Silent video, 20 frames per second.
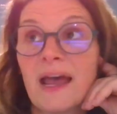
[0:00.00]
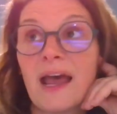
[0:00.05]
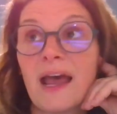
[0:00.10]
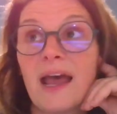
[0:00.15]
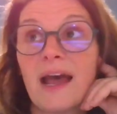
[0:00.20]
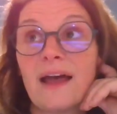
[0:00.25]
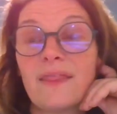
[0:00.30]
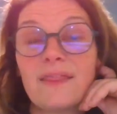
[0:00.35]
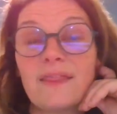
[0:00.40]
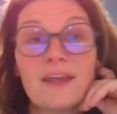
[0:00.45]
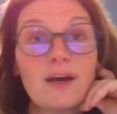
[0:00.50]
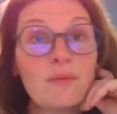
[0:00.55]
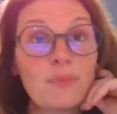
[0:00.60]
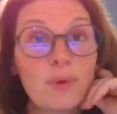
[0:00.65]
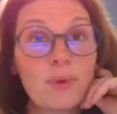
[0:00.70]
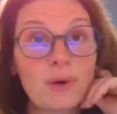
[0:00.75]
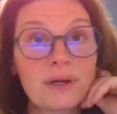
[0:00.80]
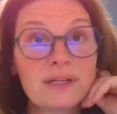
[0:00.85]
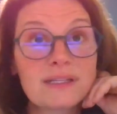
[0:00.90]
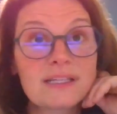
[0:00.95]
and the
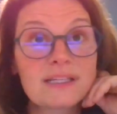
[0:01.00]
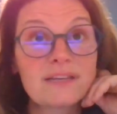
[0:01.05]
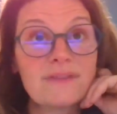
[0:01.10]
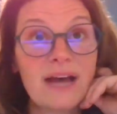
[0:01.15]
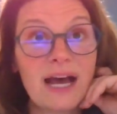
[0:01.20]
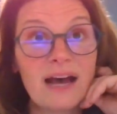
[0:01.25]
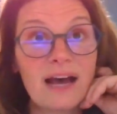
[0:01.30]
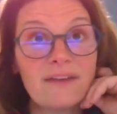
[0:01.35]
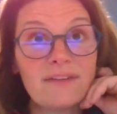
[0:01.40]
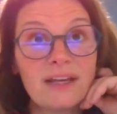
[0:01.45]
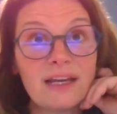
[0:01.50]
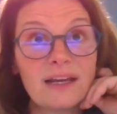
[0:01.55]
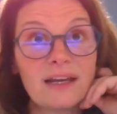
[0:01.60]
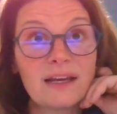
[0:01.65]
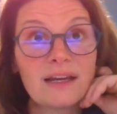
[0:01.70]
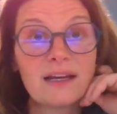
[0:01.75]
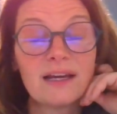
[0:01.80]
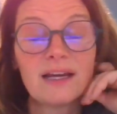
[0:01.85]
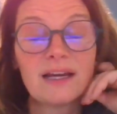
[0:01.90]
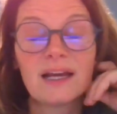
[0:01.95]
importance of having
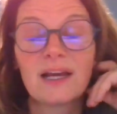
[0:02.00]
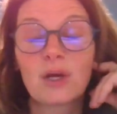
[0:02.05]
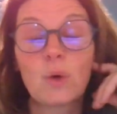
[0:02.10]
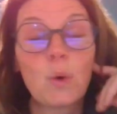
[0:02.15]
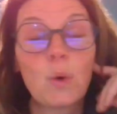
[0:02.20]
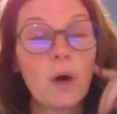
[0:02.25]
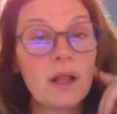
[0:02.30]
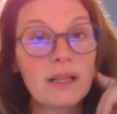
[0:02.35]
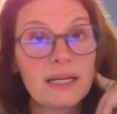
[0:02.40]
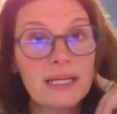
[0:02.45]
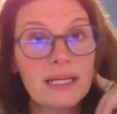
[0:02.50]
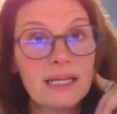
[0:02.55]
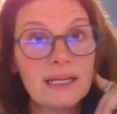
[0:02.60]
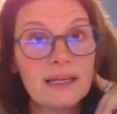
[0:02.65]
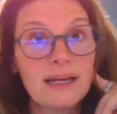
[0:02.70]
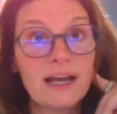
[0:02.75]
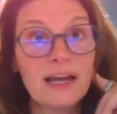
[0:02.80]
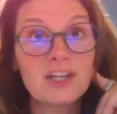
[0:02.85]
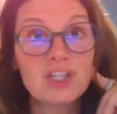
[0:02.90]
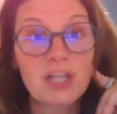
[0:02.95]
quality
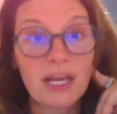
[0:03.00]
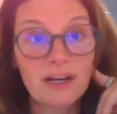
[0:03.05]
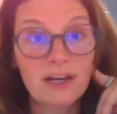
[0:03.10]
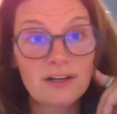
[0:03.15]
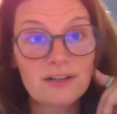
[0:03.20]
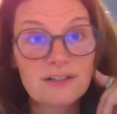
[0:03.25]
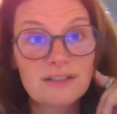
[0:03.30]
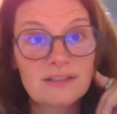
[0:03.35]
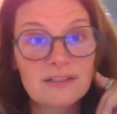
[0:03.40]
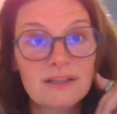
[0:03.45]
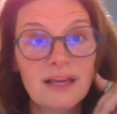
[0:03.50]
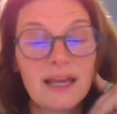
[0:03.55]
educators